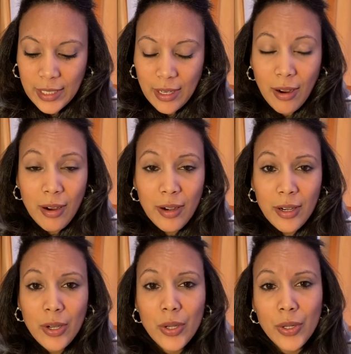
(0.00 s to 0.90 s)
are
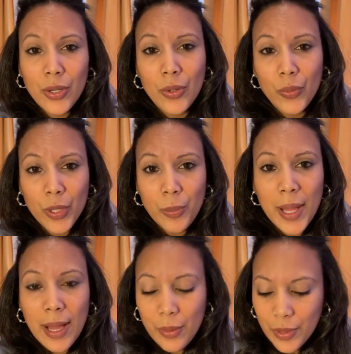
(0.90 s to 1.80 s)

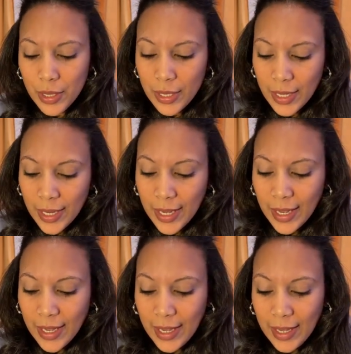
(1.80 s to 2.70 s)
willpower
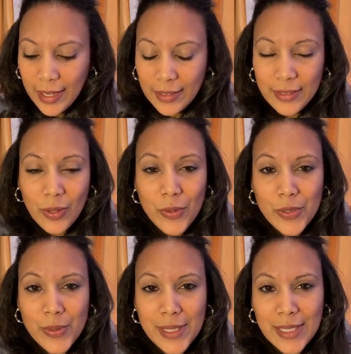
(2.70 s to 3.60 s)
and
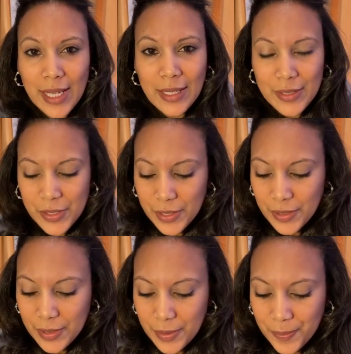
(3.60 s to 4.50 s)
also
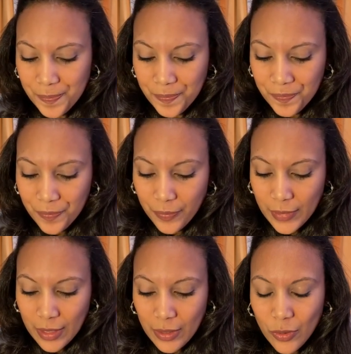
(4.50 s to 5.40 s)
intelligence,
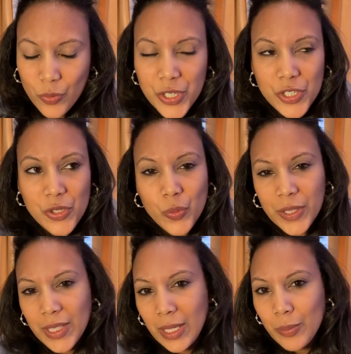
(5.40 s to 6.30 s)
which is
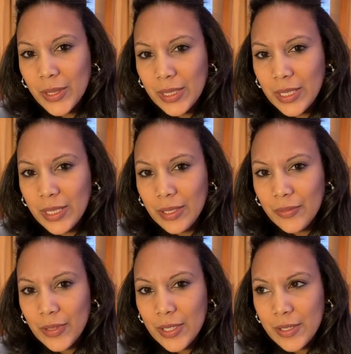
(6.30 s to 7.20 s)
what they
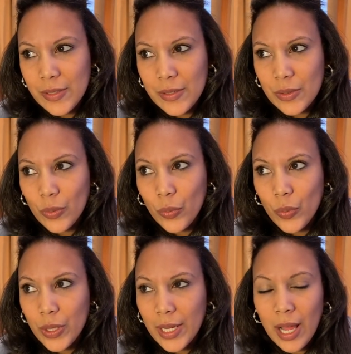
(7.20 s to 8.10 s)
believe is
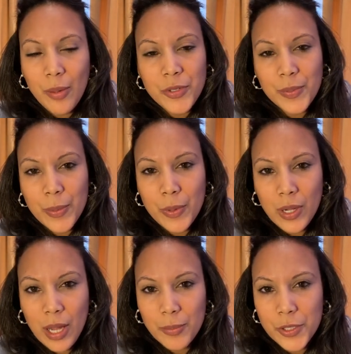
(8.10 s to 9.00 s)
what helps people
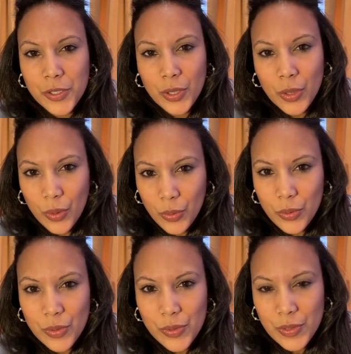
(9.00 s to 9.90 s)
accomplish their
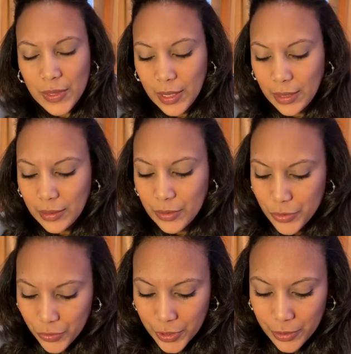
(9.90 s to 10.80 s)
goals and their
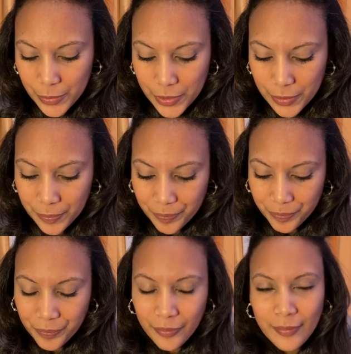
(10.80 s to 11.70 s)
dreams.
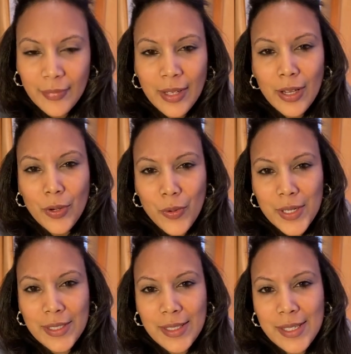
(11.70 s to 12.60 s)

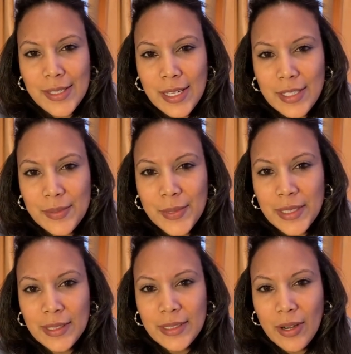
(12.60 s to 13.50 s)
According to the
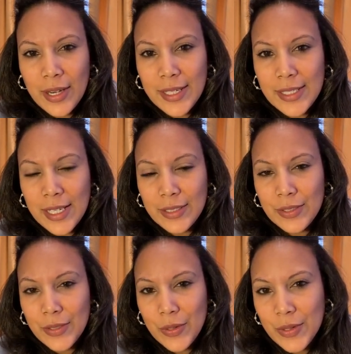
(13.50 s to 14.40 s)
assessment, architects
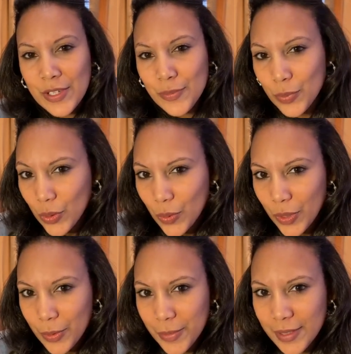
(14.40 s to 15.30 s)
are known as
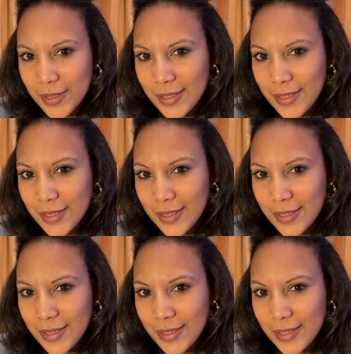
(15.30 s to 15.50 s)
bookworms.